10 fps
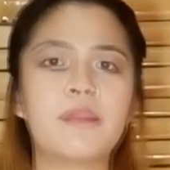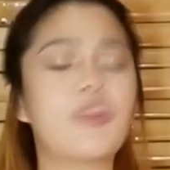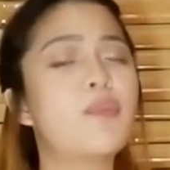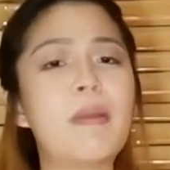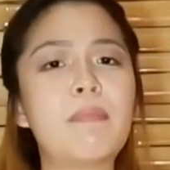
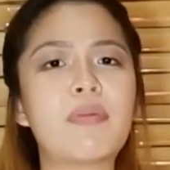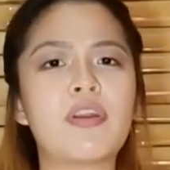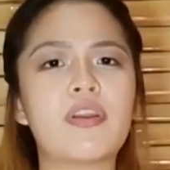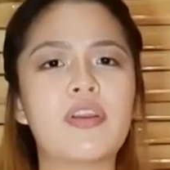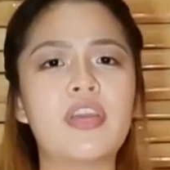
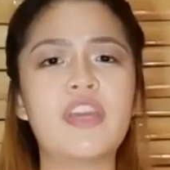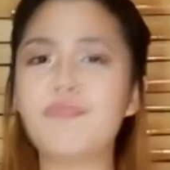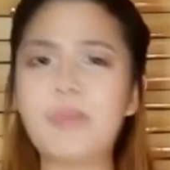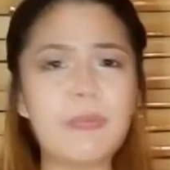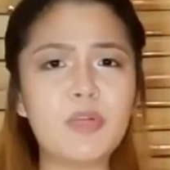Remember,
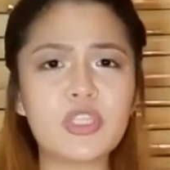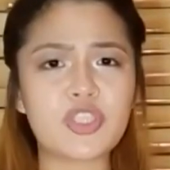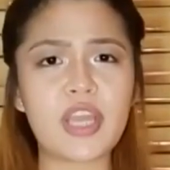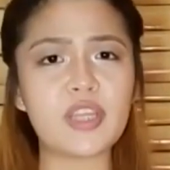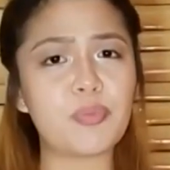if people are
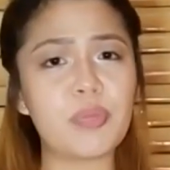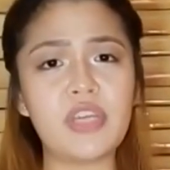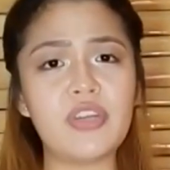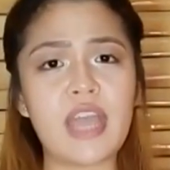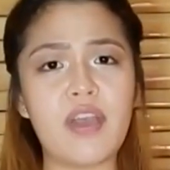trying to
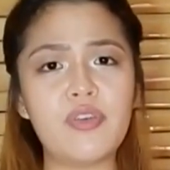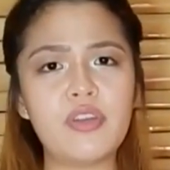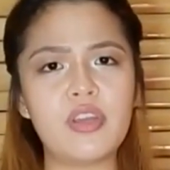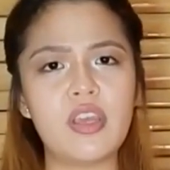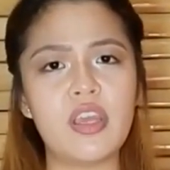bring you down,
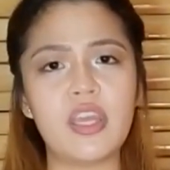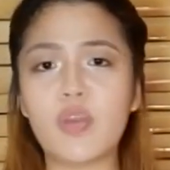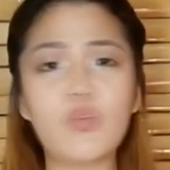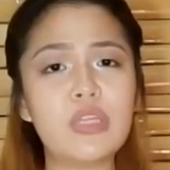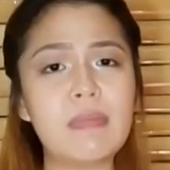
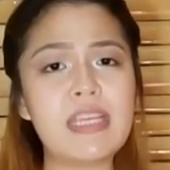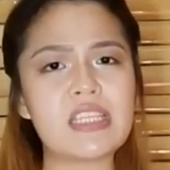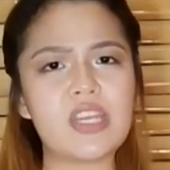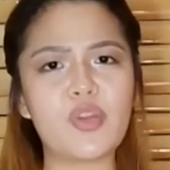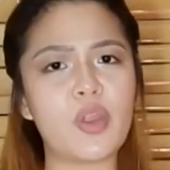it only
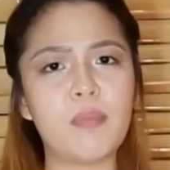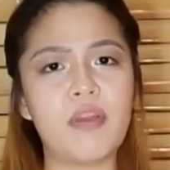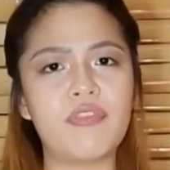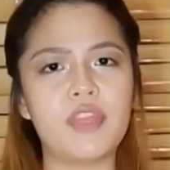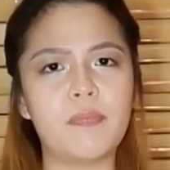means that you're
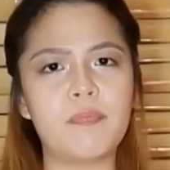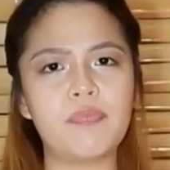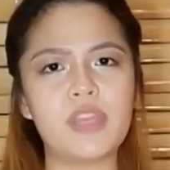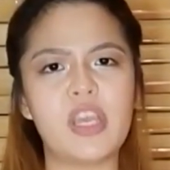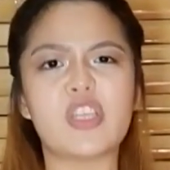above them.
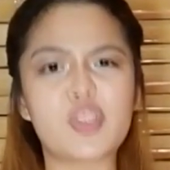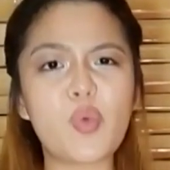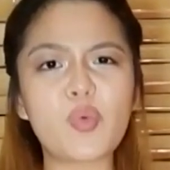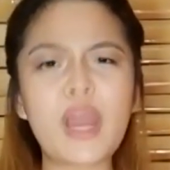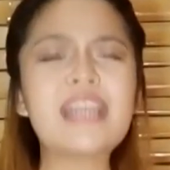
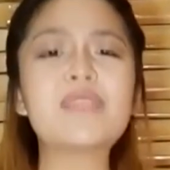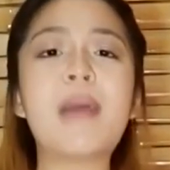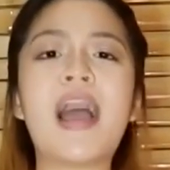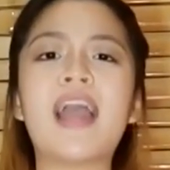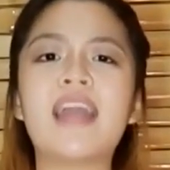So rise
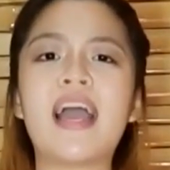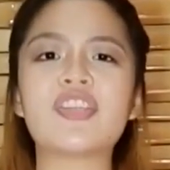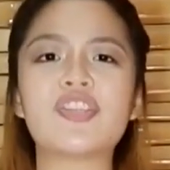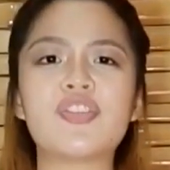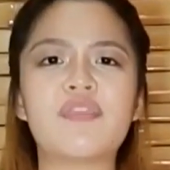behind
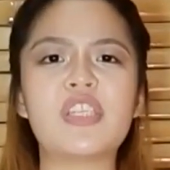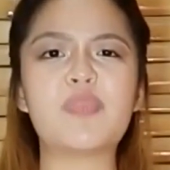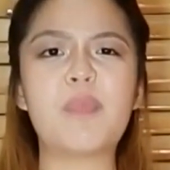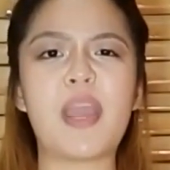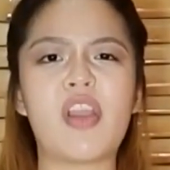ashes of
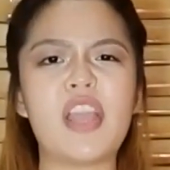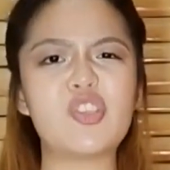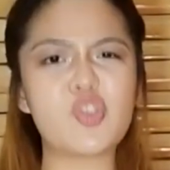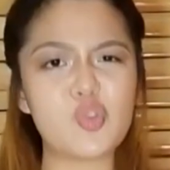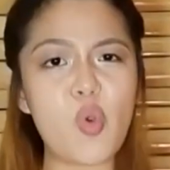despair
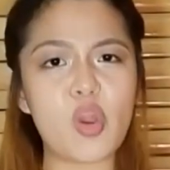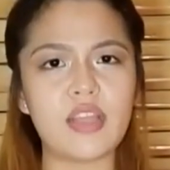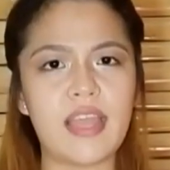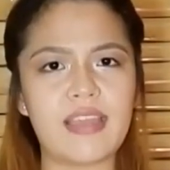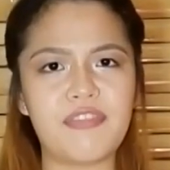and
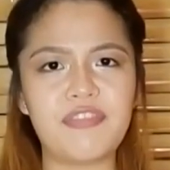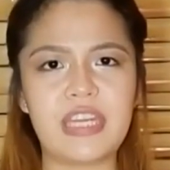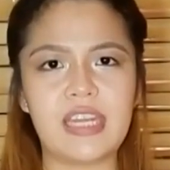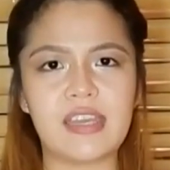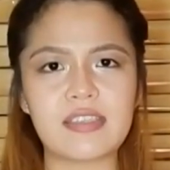soar like a
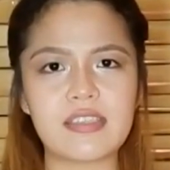phoenix.